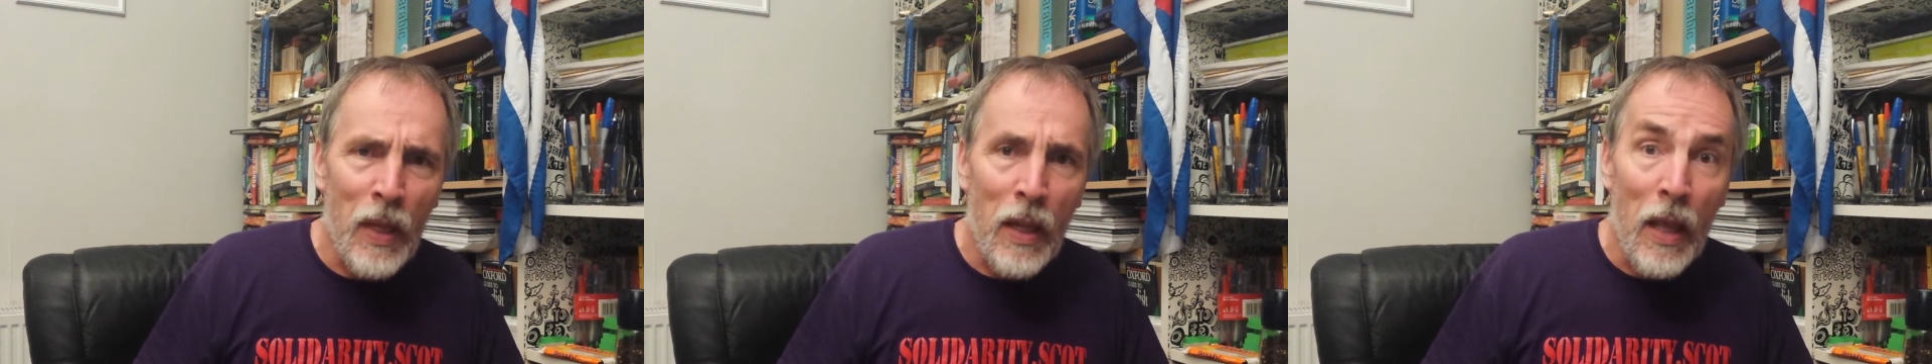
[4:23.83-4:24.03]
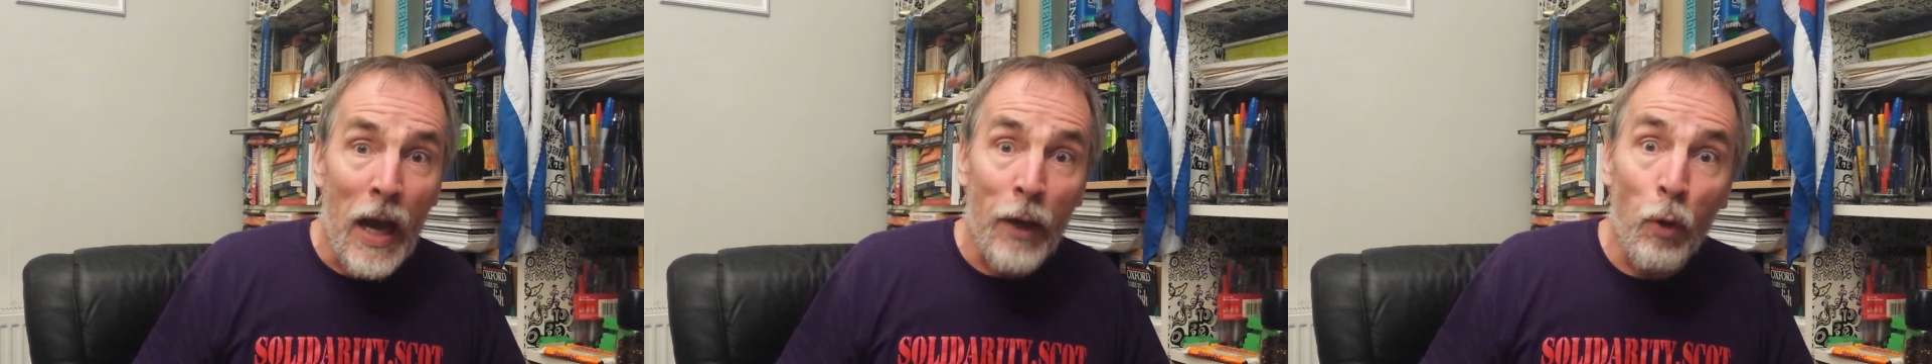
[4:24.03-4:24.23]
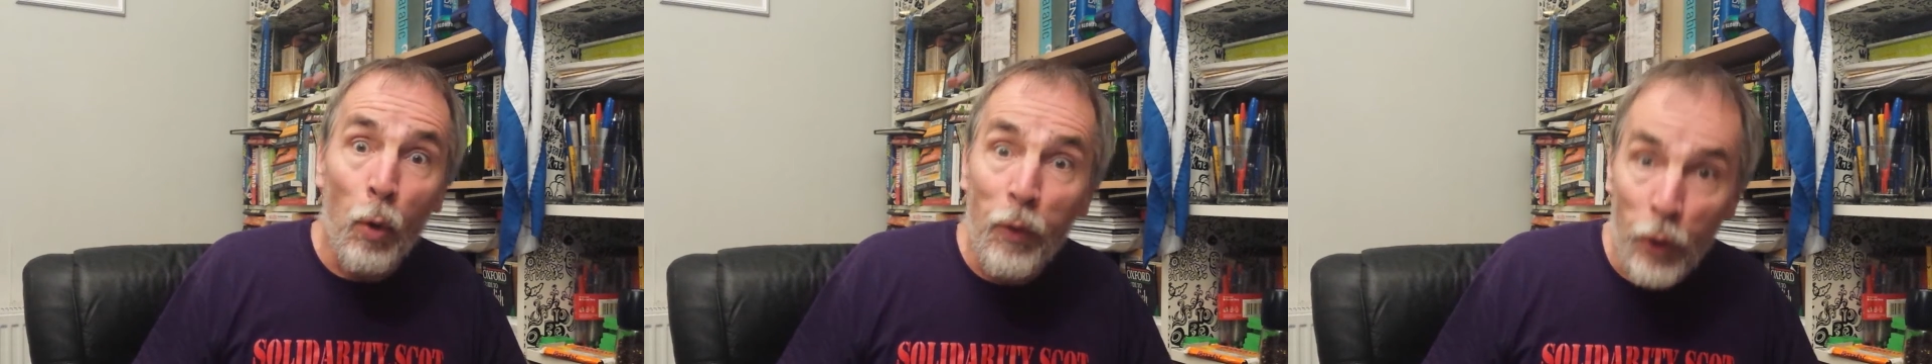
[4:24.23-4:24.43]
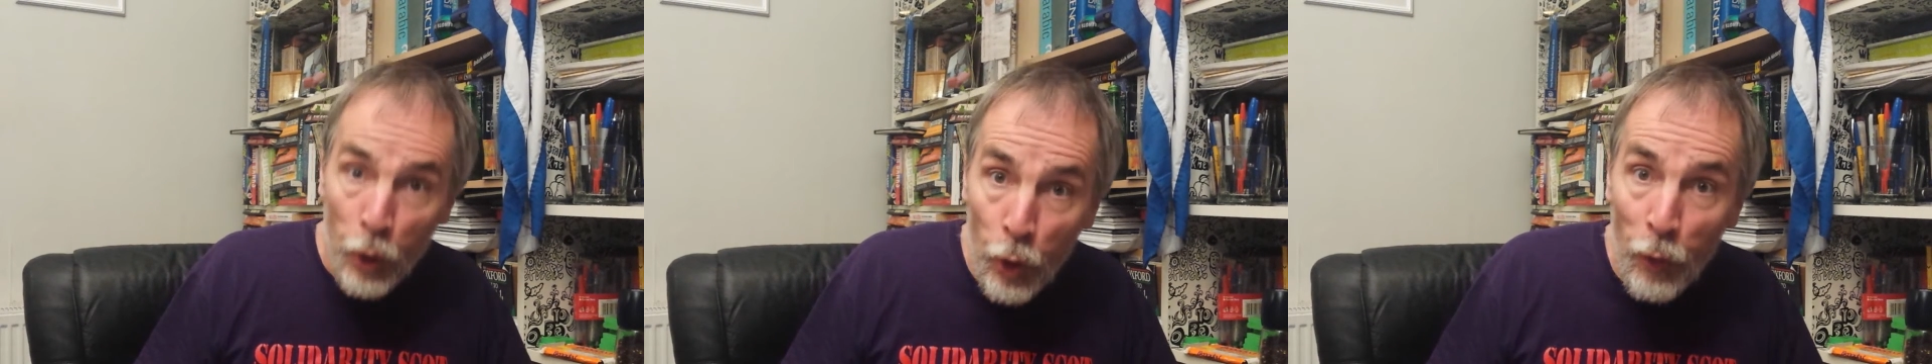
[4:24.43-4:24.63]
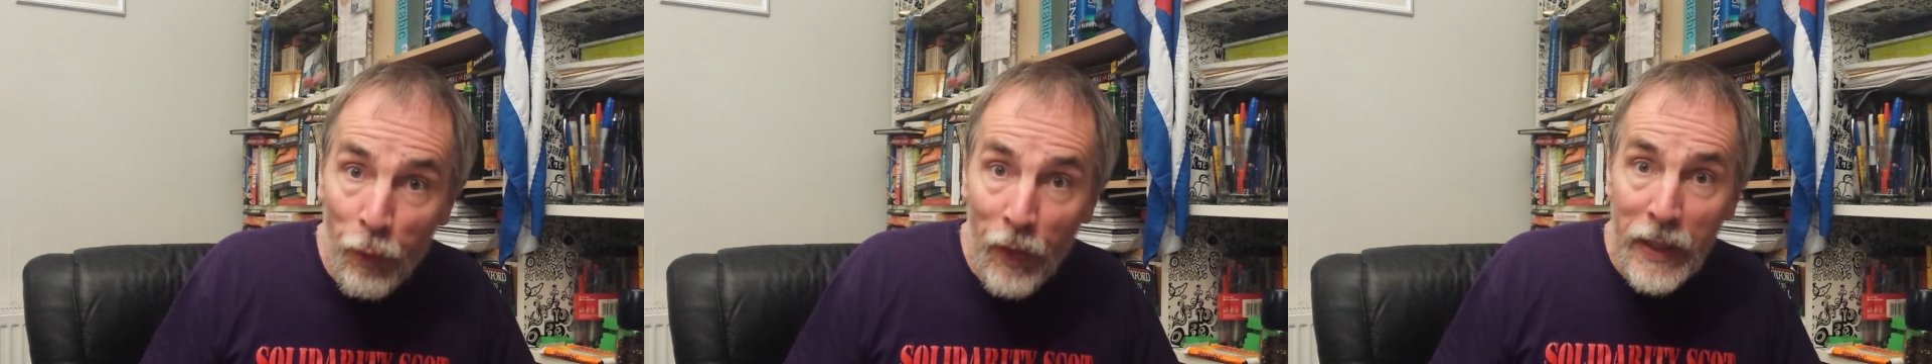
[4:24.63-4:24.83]
And all the
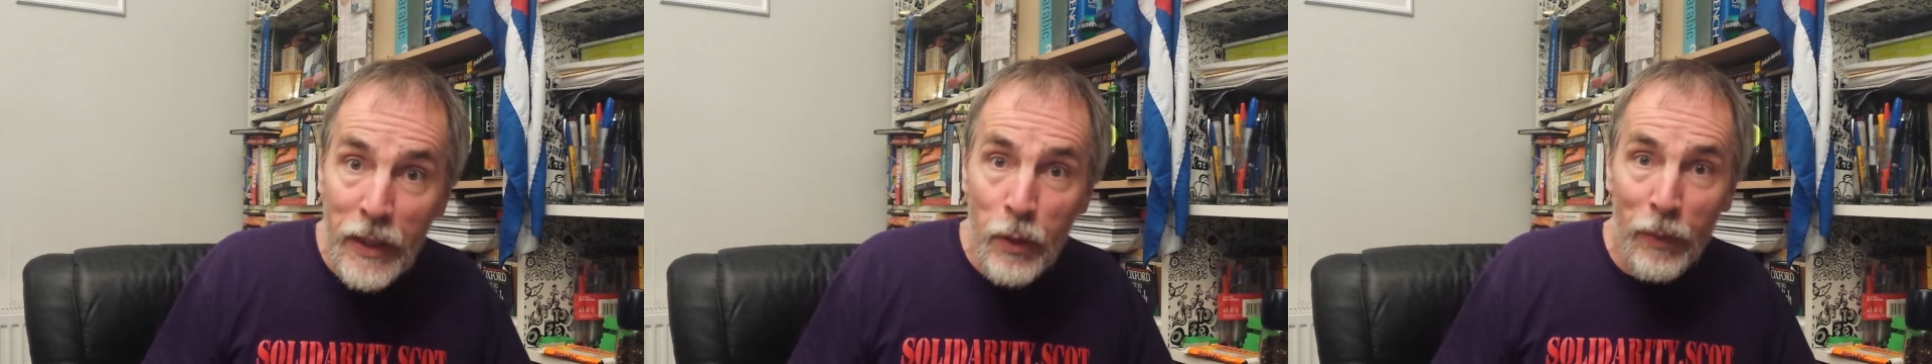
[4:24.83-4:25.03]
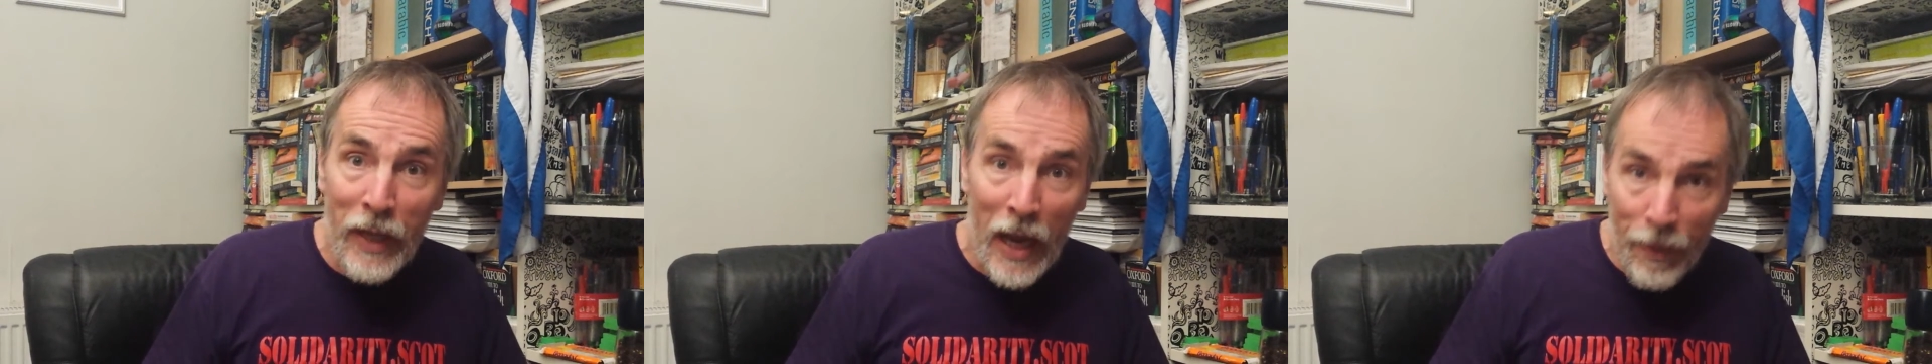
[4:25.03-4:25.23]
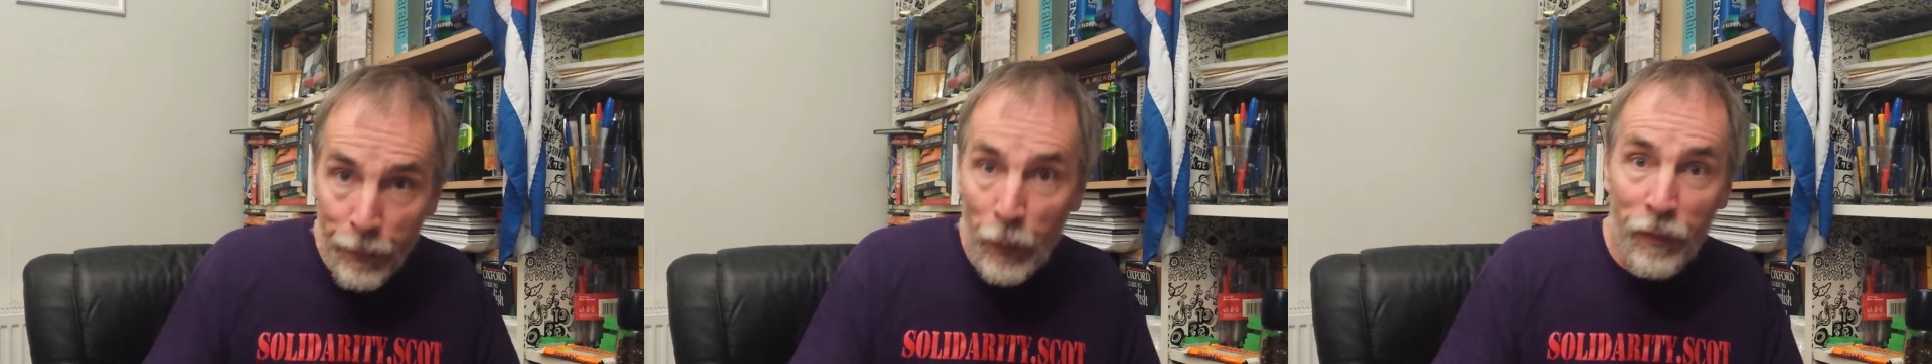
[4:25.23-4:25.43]
good things that would happen